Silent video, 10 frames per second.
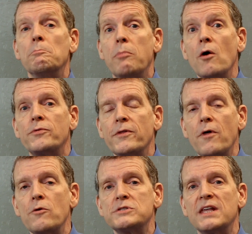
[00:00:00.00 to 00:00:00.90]
both of
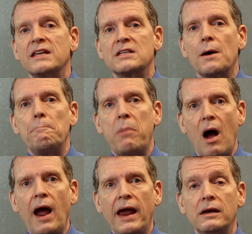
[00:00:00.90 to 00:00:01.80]
those things
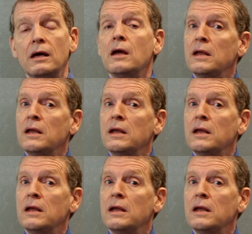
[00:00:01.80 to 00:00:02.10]
combined